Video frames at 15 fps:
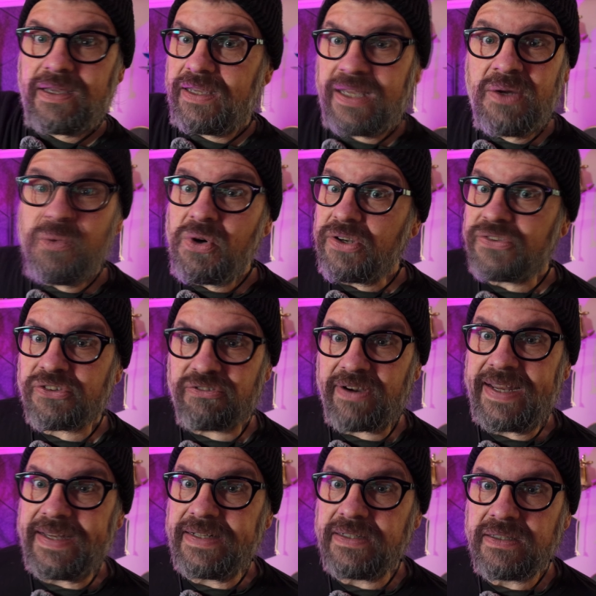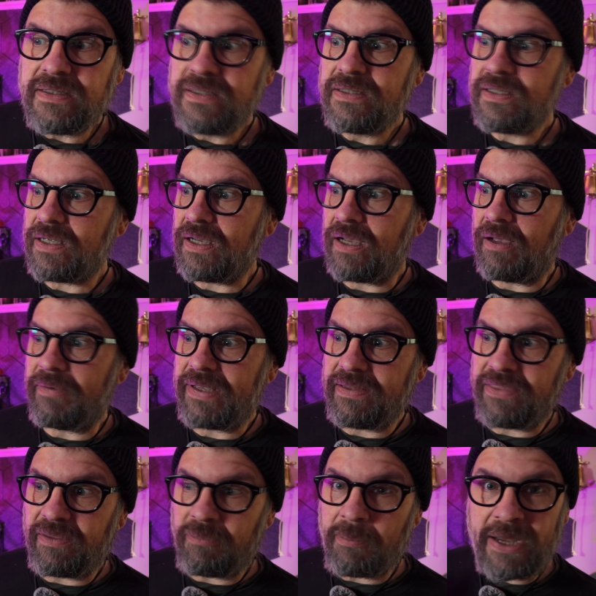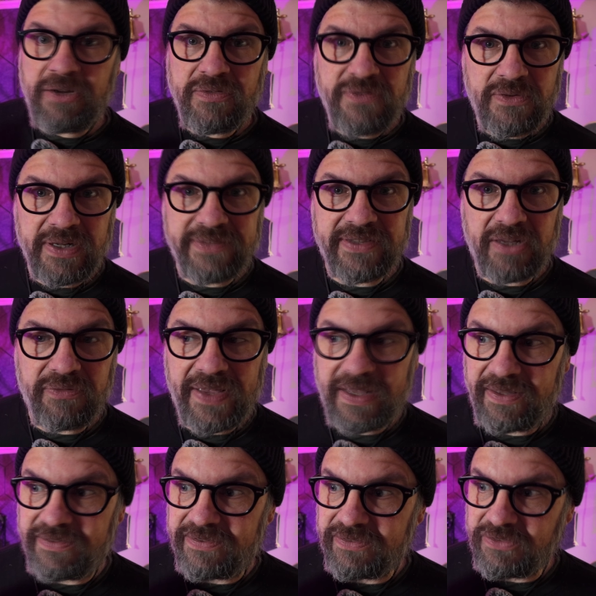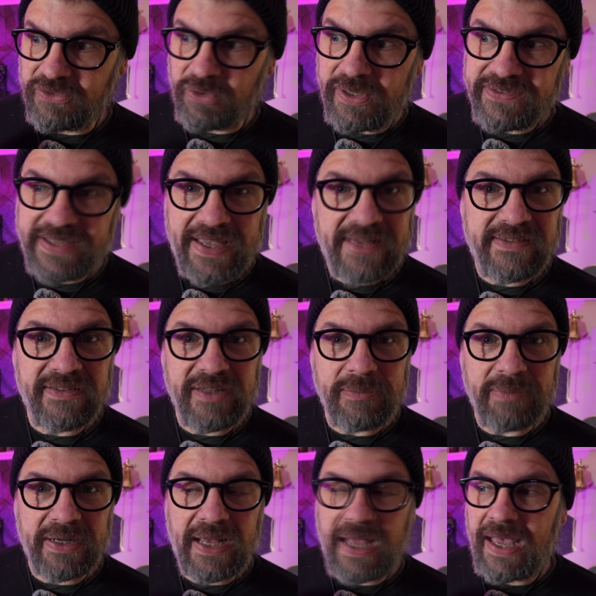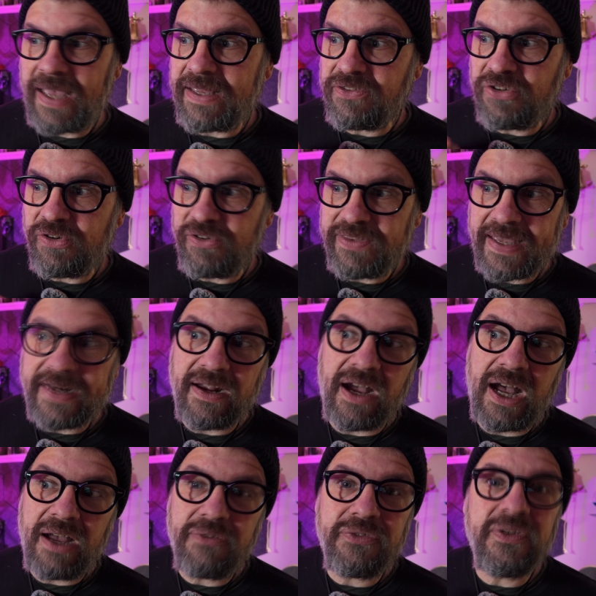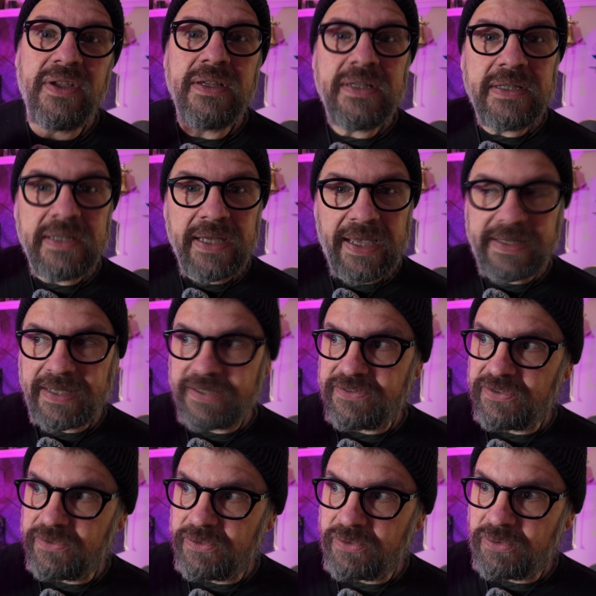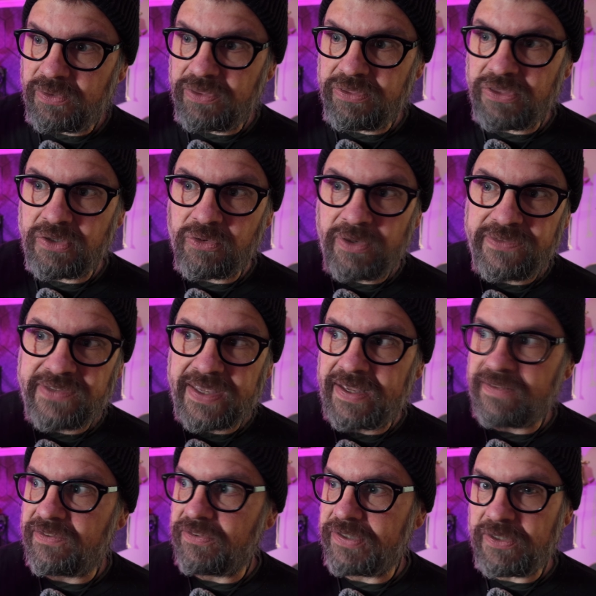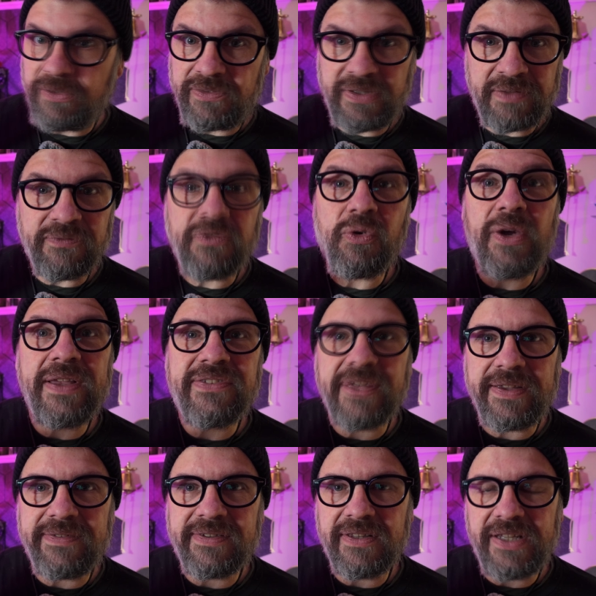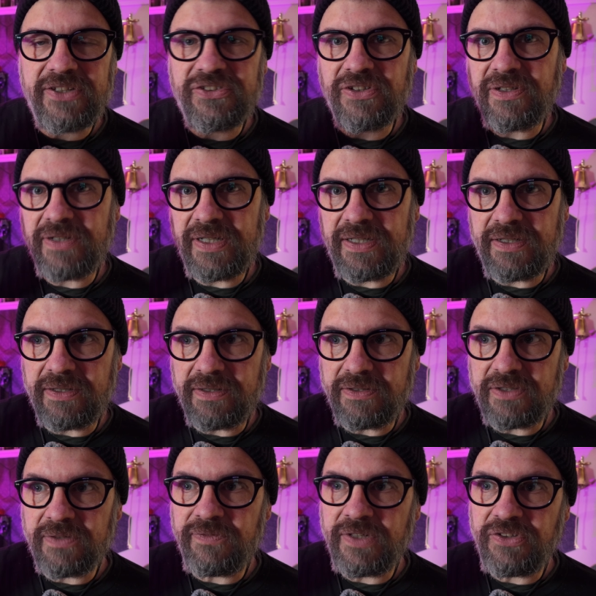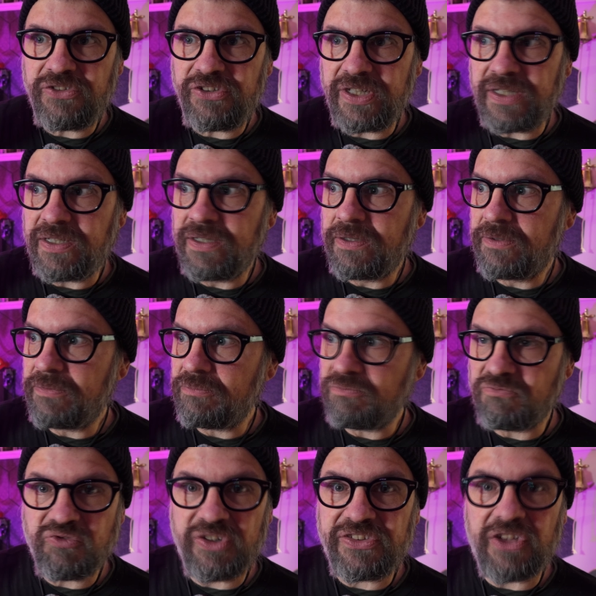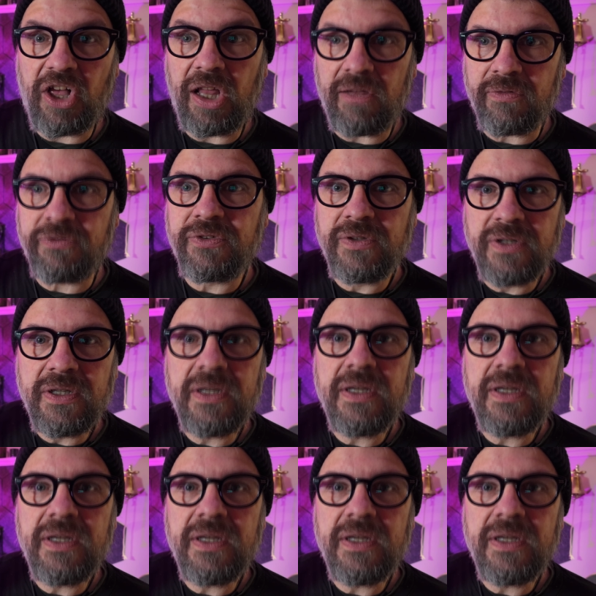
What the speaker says: It works great. The microphone itself has noise canceling, but I turn that off and I do the noise canceling using voice isolation in DaVinci Resolve,